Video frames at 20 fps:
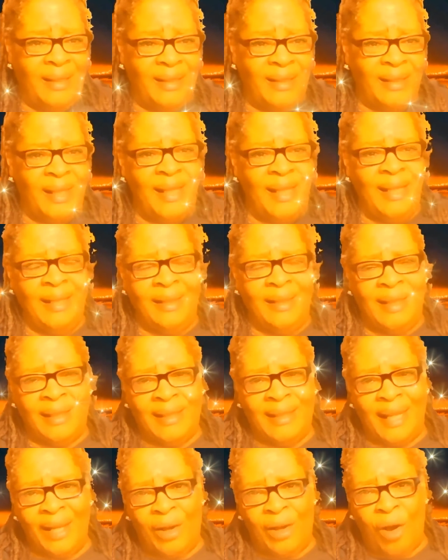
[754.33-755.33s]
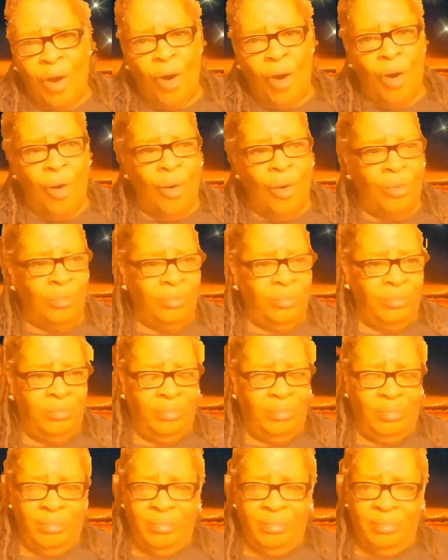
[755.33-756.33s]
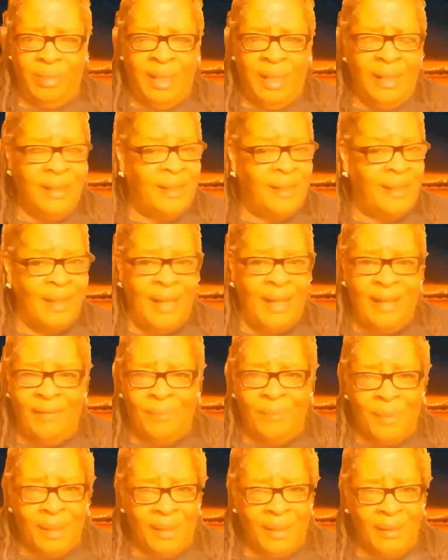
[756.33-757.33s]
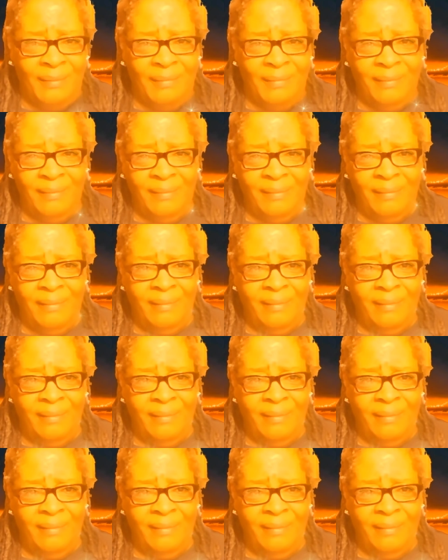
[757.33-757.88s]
by this thing that they call enslavement.